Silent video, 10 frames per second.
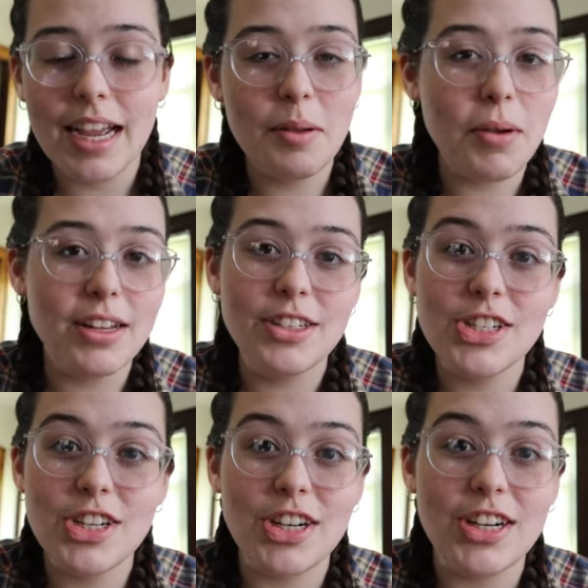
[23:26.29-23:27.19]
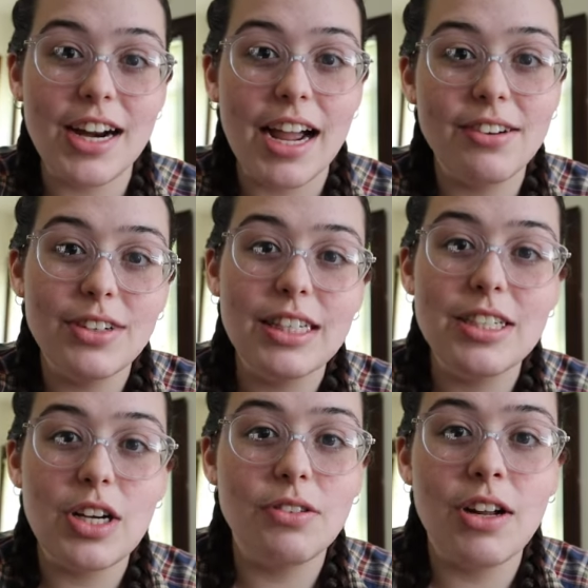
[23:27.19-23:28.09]
I'm unsure. I really
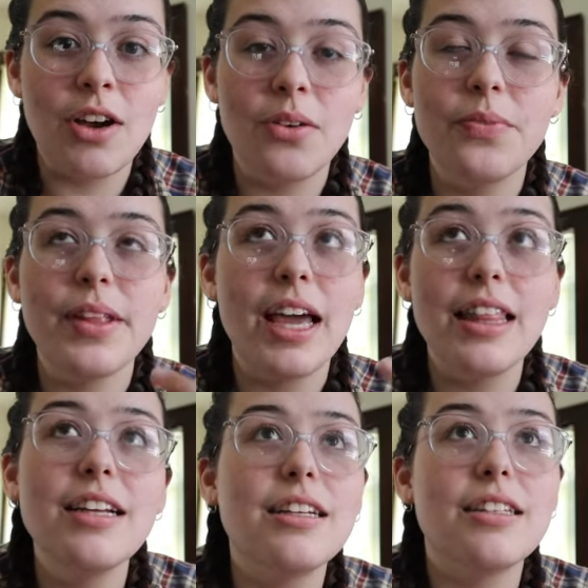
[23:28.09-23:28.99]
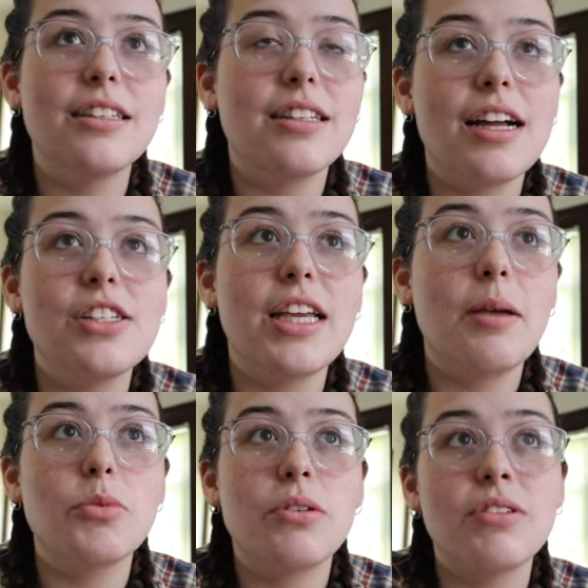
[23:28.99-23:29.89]
don't know. I think logic
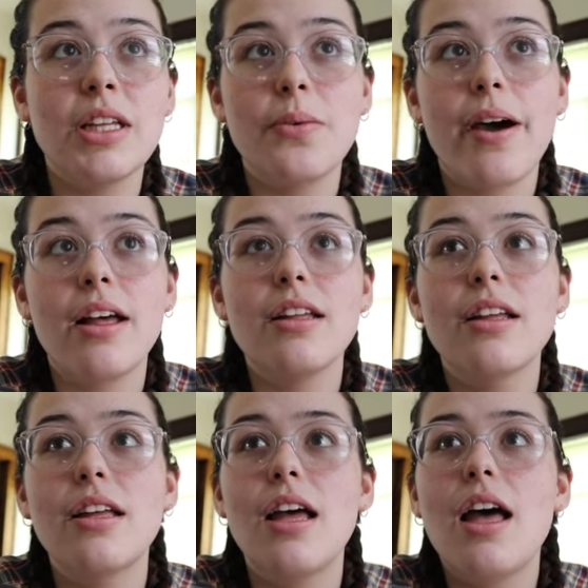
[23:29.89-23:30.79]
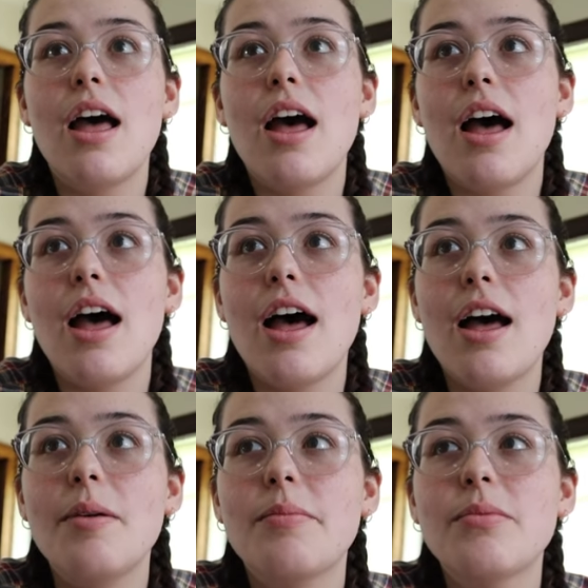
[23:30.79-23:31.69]
games went really well.
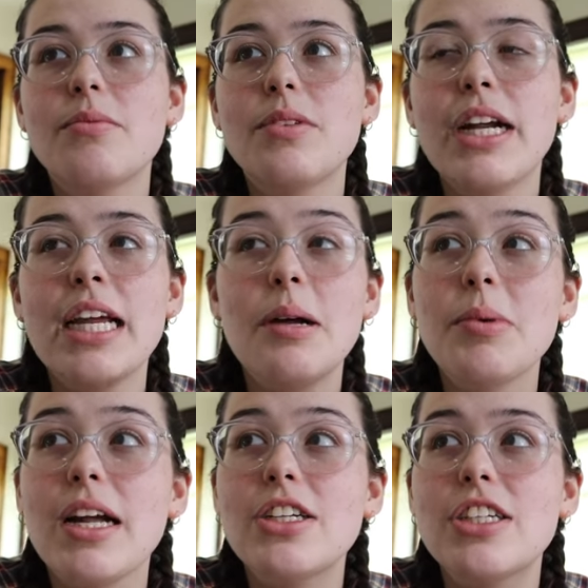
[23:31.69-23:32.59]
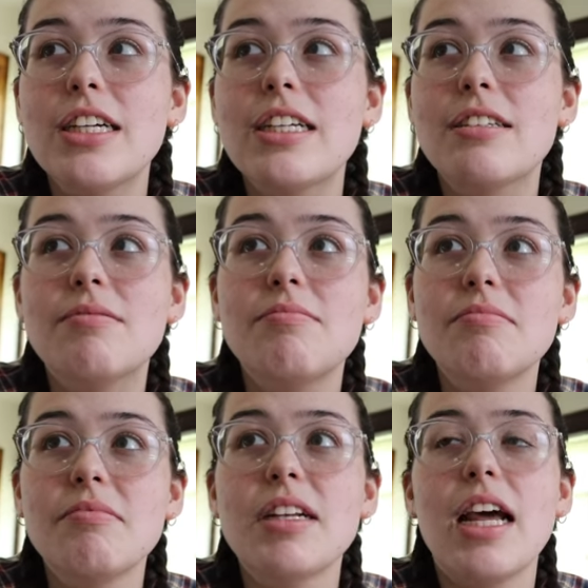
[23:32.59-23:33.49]
Reading comprehension,
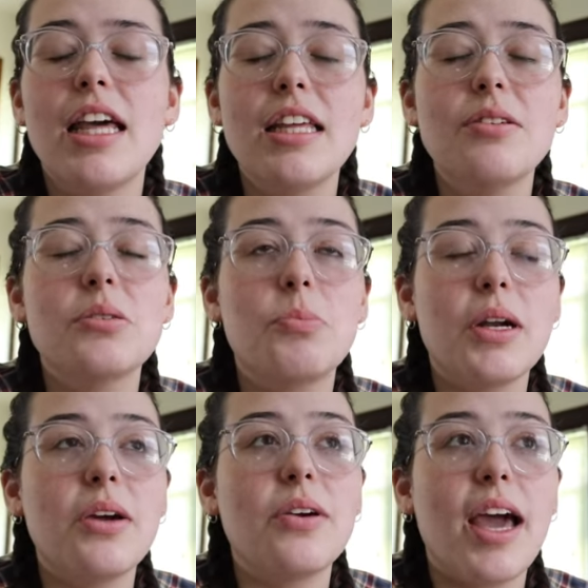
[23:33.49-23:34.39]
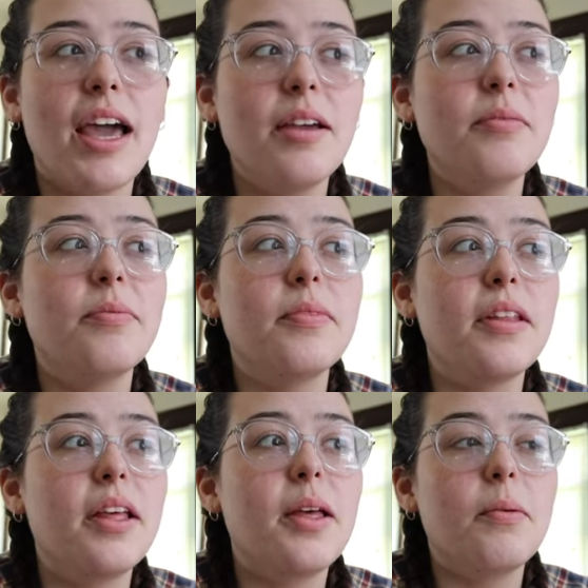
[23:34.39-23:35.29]
I think was pretty okay,
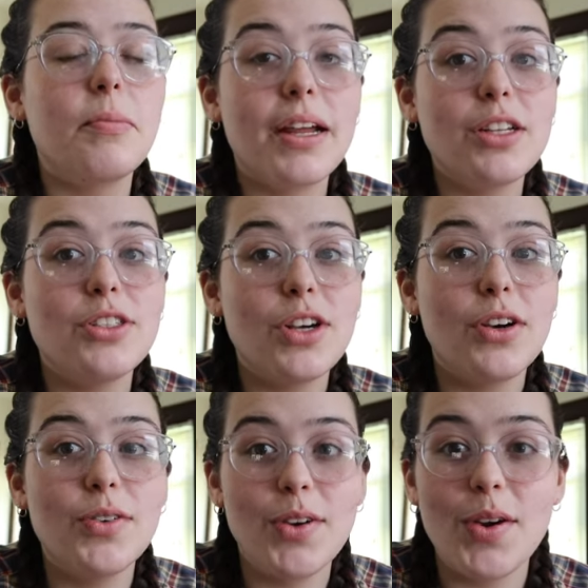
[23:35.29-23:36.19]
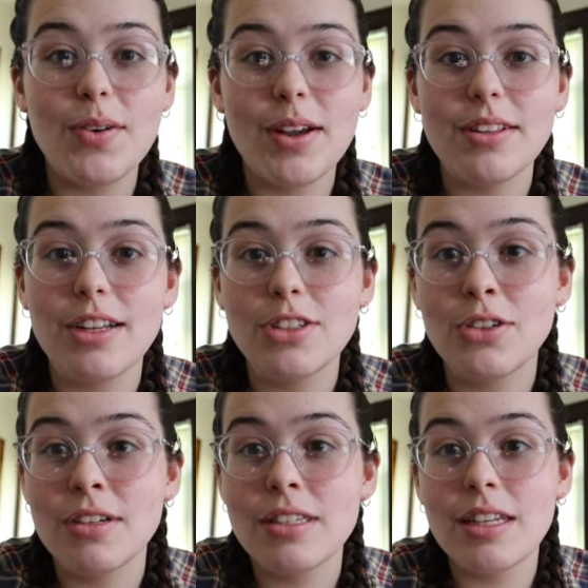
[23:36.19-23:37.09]
but I don't know how
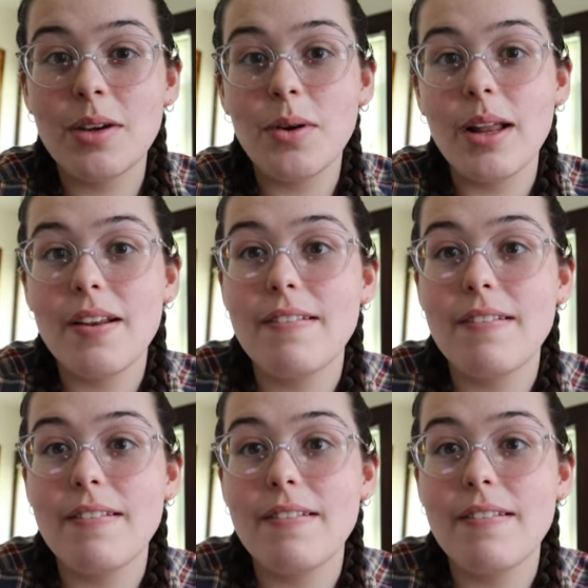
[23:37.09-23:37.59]
logical reasoning went.